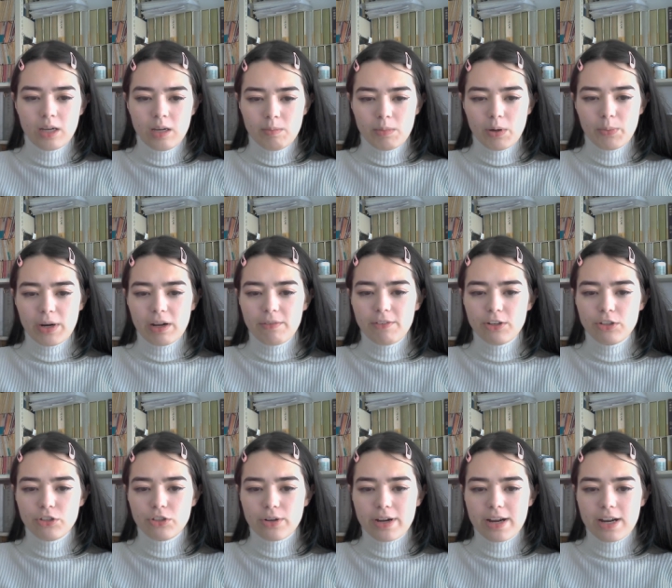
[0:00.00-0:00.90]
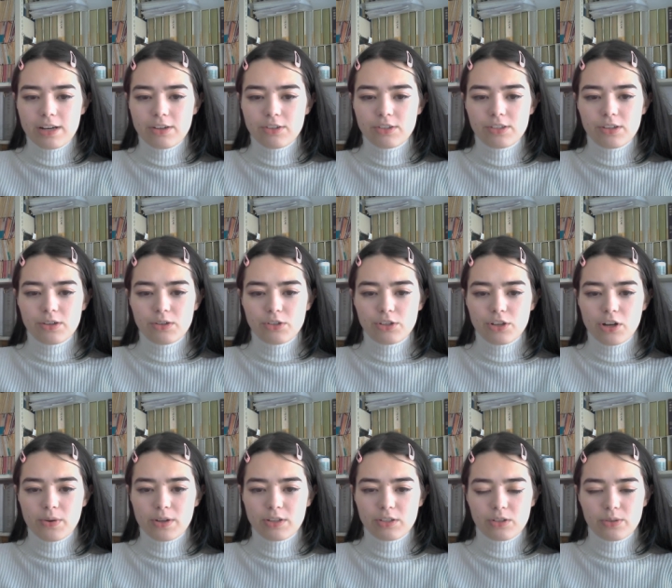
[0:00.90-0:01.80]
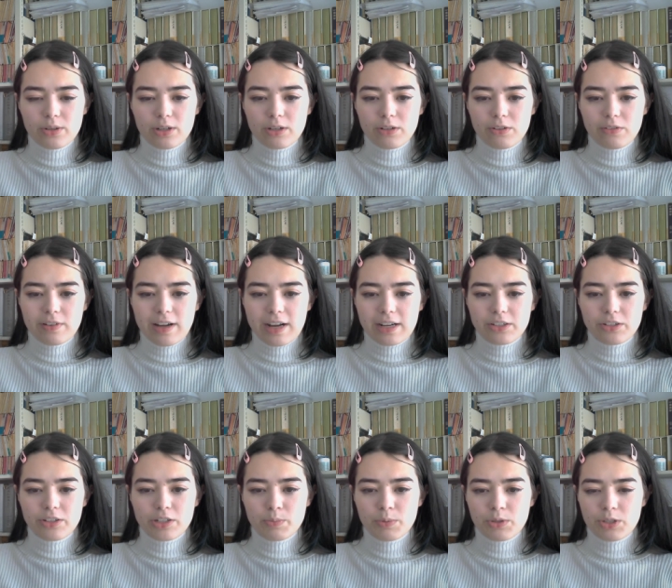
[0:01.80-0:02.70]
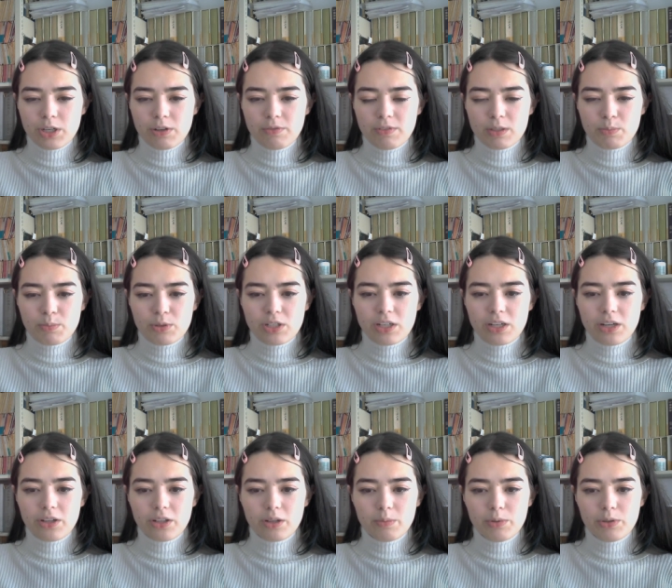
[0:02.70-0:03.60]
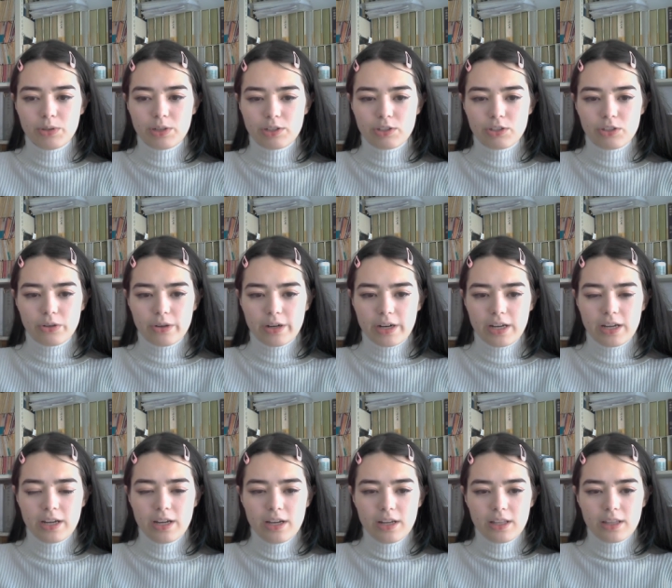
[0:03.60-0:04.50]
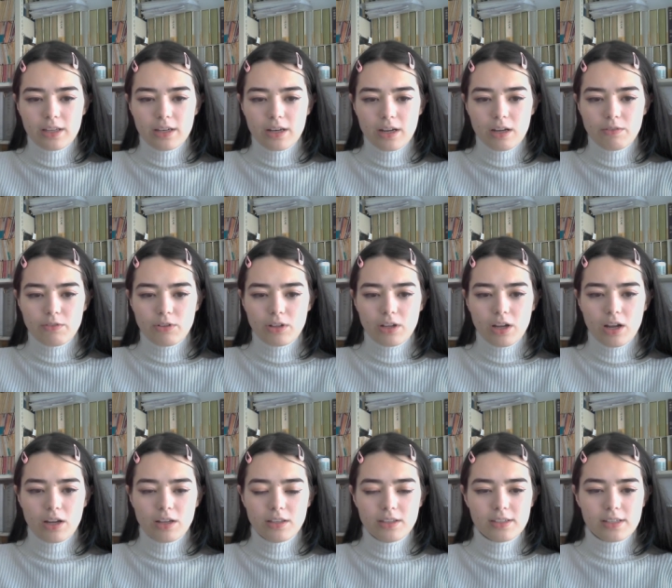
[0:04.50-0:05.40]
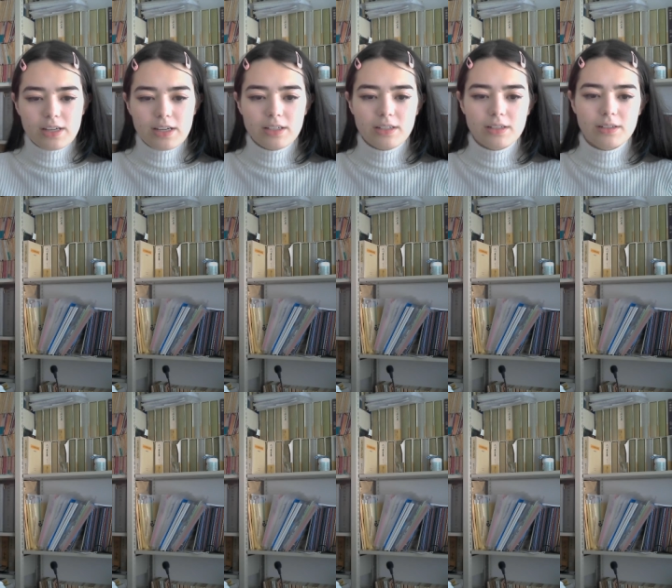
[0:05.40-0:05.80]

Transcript: But whatever strange socio historical factors preserve this particular Buddha story, the novel conceit